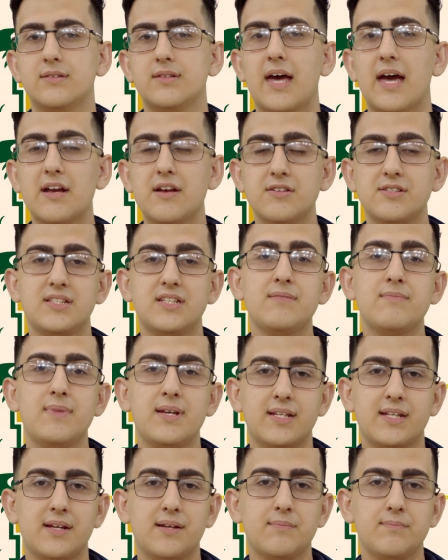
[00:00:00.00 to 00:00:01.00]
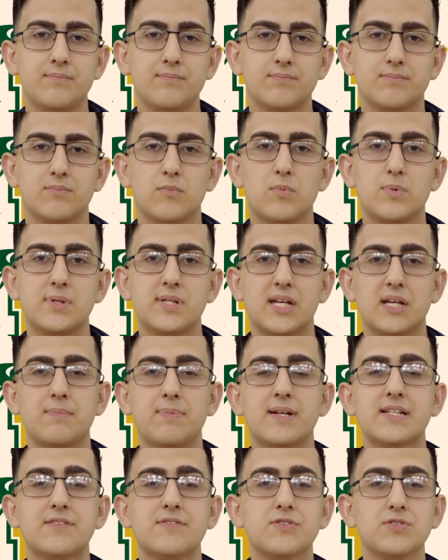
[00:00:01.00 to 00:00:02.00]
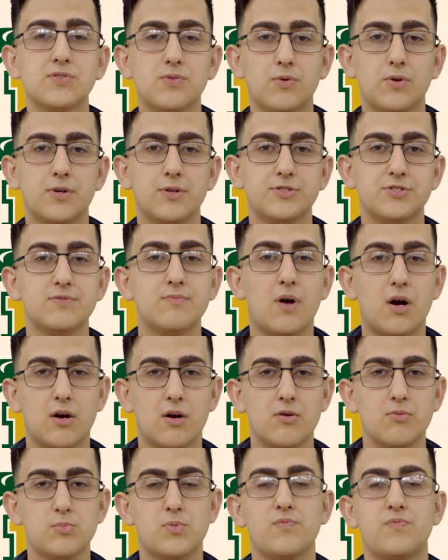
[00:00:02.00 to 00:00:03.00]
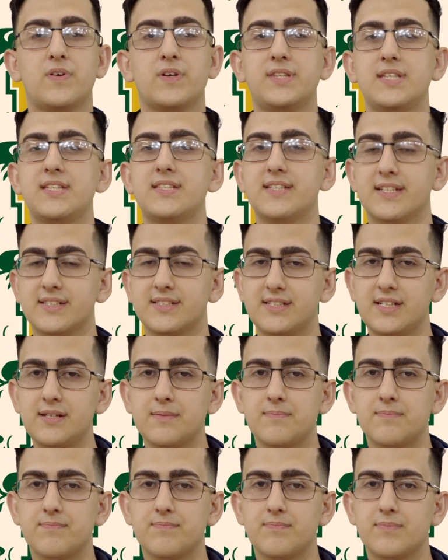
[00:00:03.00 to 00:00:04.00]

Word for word: The IOC meeting will be taking place after school tomorrow in room 5060.